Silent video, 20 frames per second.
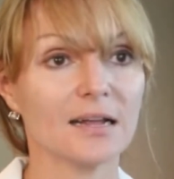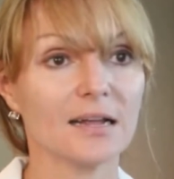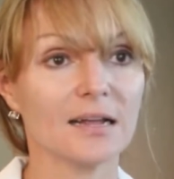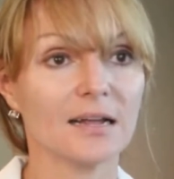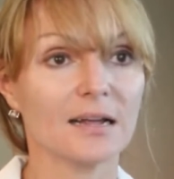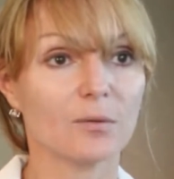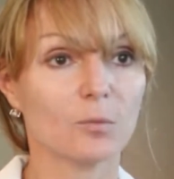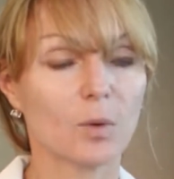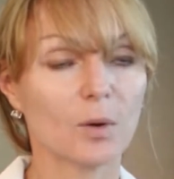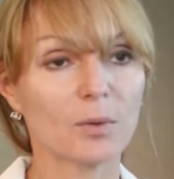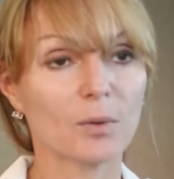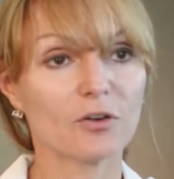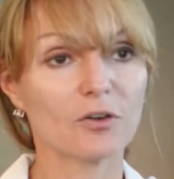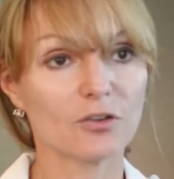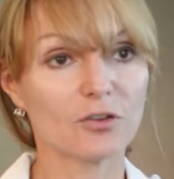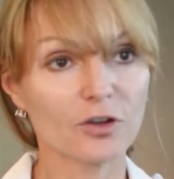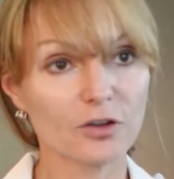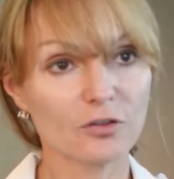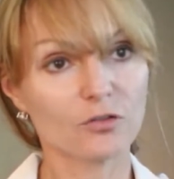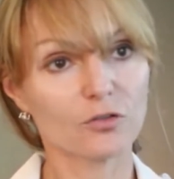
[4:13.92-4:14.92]
When we
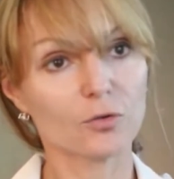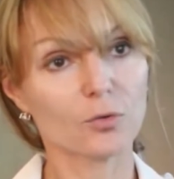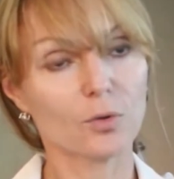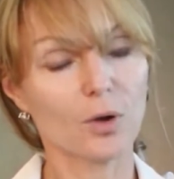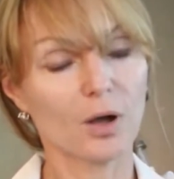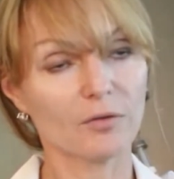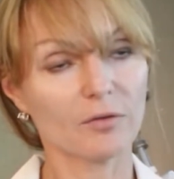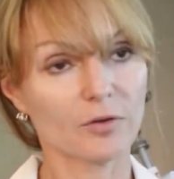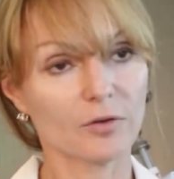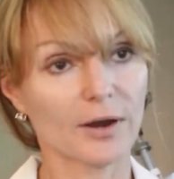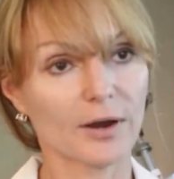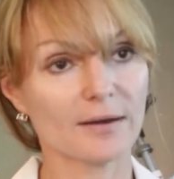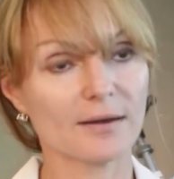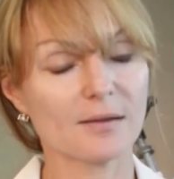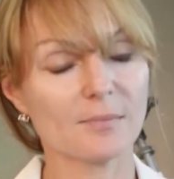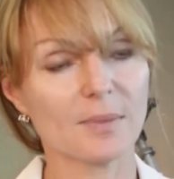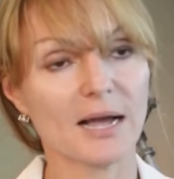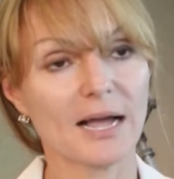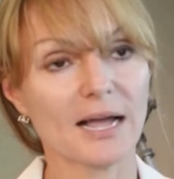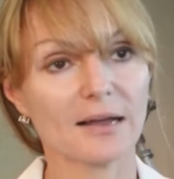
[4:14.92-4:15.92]
took Sue off her
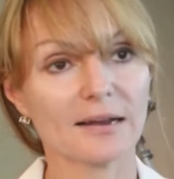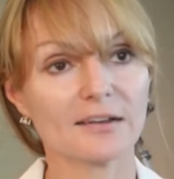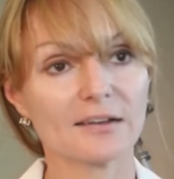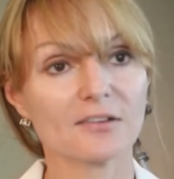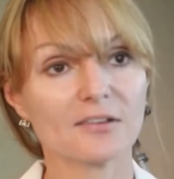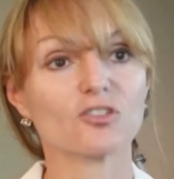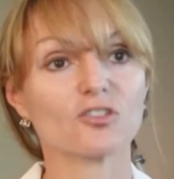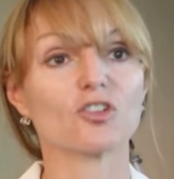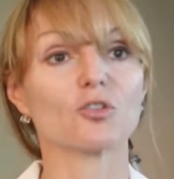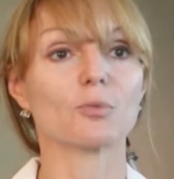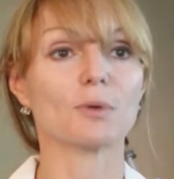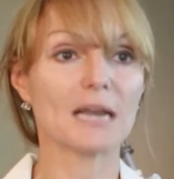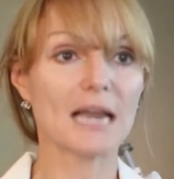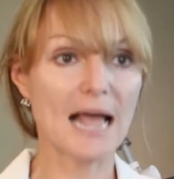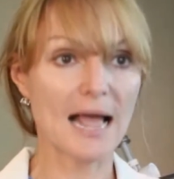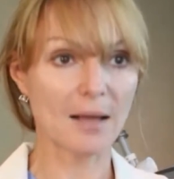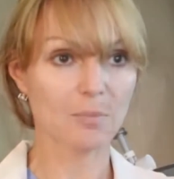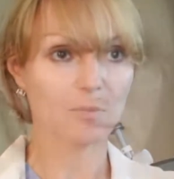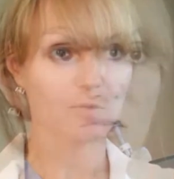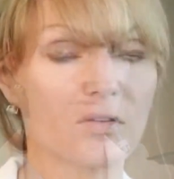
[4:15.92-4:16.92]
antibiotics, she
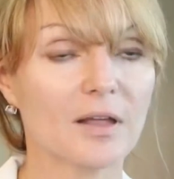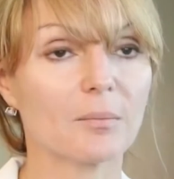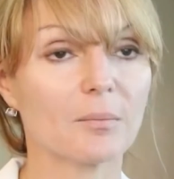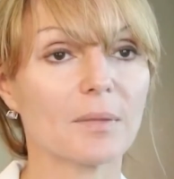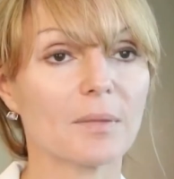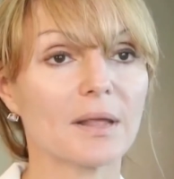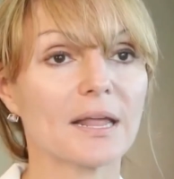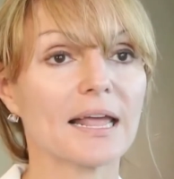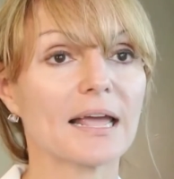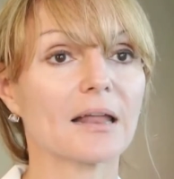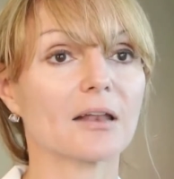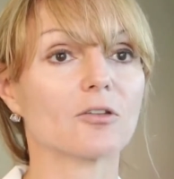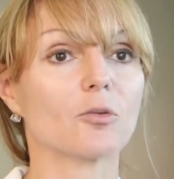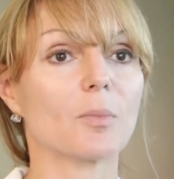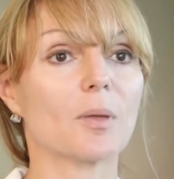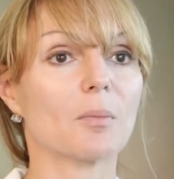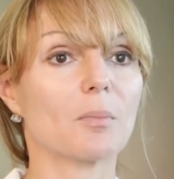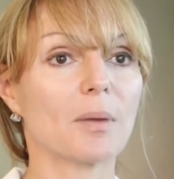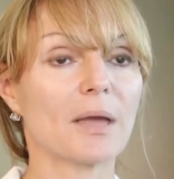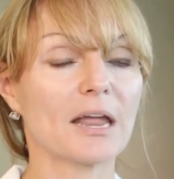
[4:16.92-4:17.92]
relapsed and began to be
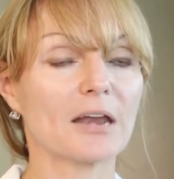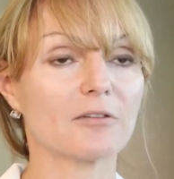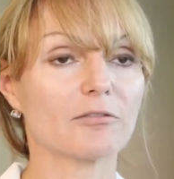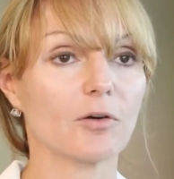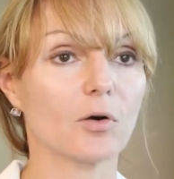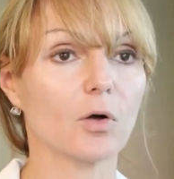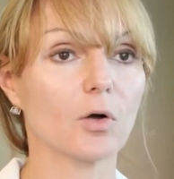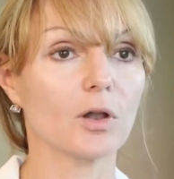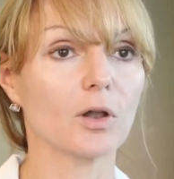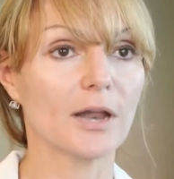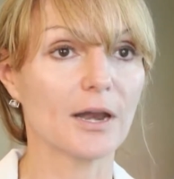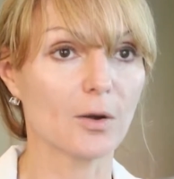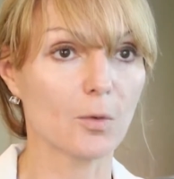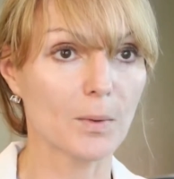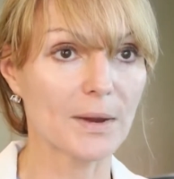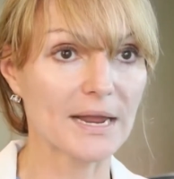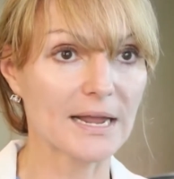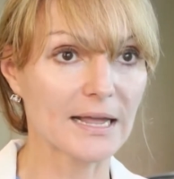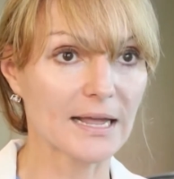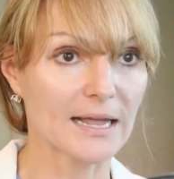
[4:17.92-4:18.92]
painful and
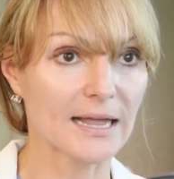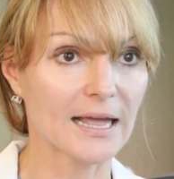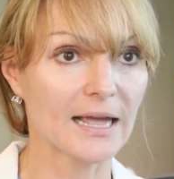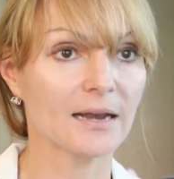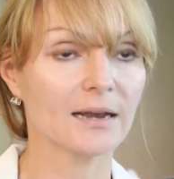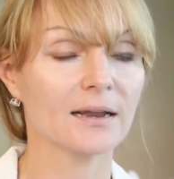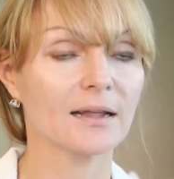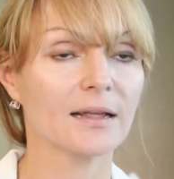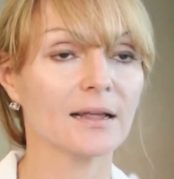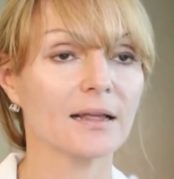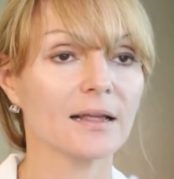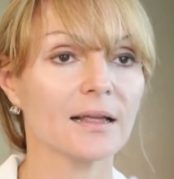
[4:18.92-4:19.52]
weak again.